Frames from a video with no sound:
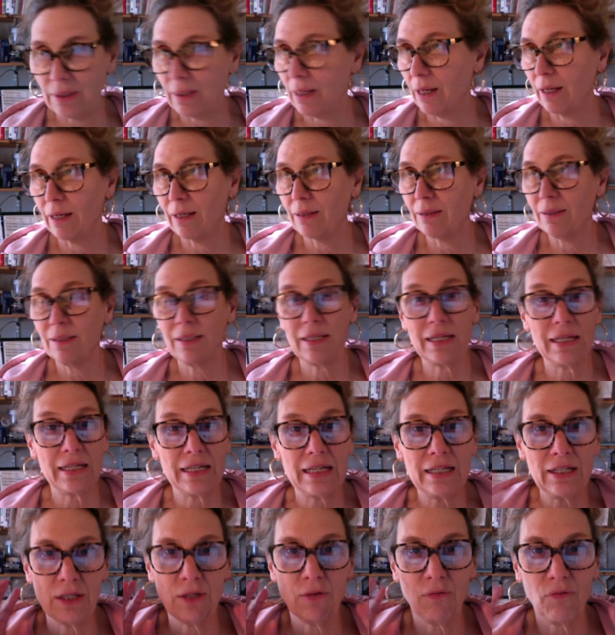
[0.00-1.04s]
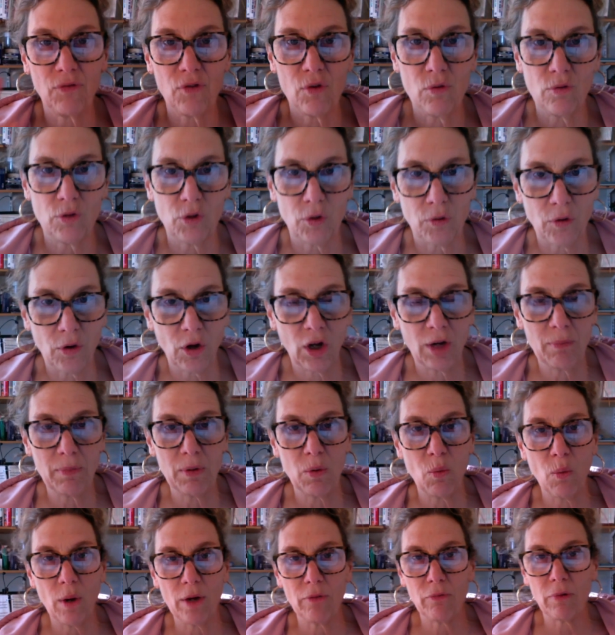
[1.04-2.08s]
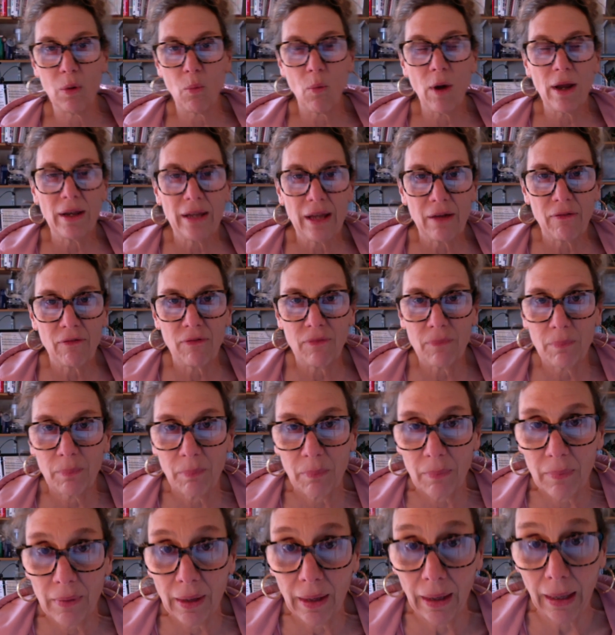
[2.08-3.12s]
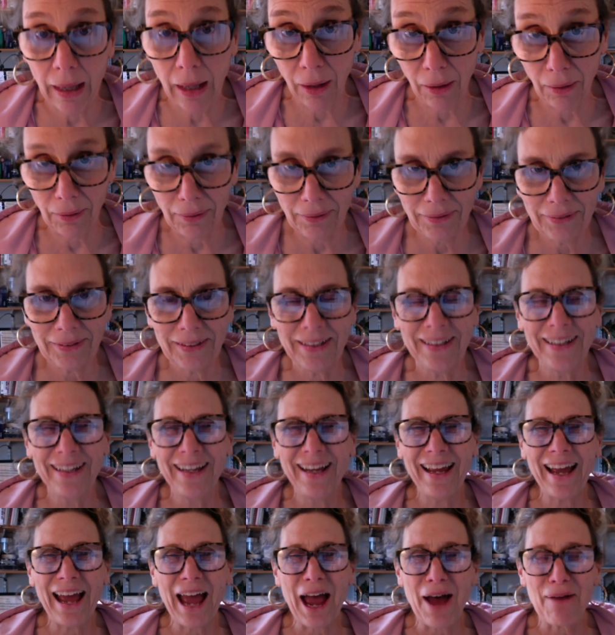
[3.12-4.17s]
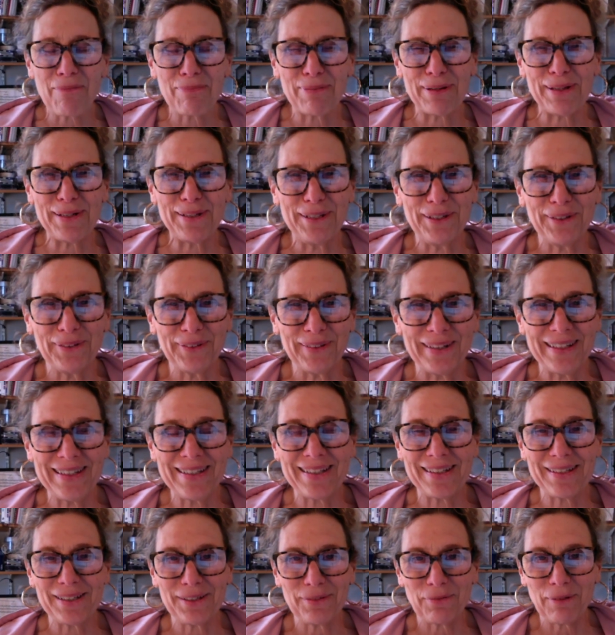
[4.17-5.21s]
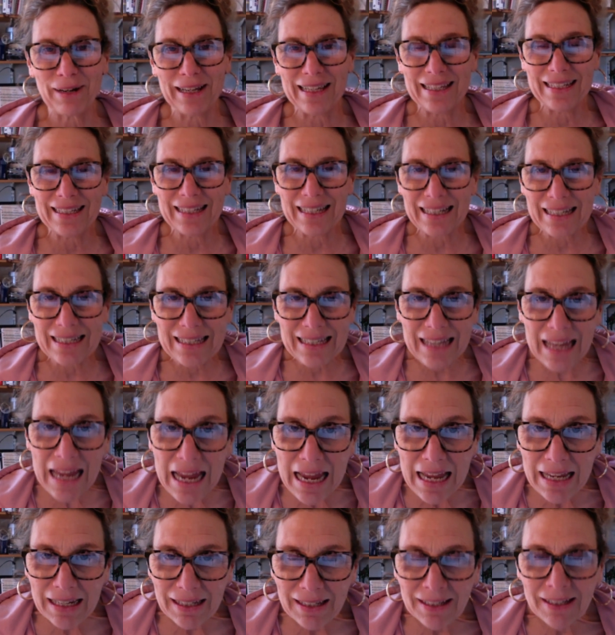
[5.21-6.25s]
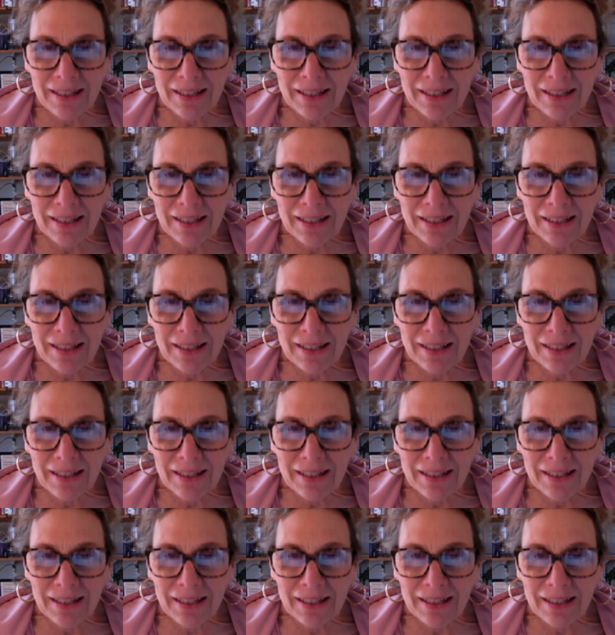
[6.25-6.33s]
I can see it into the future. They're going to be wondering what in the hell happened to us in 2016.